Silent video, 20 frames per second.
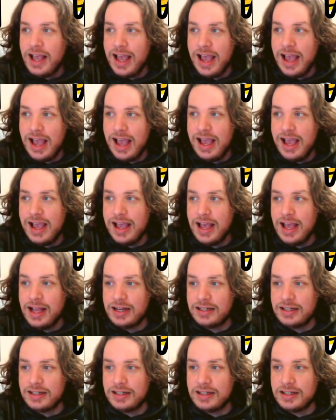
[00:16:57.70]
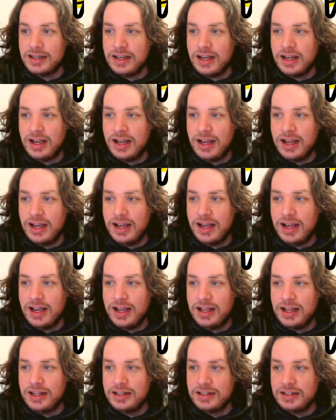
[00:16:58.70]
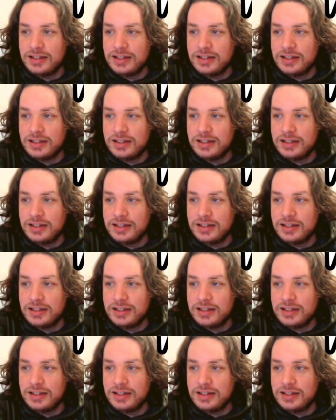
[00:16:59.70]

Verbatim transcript: and uh,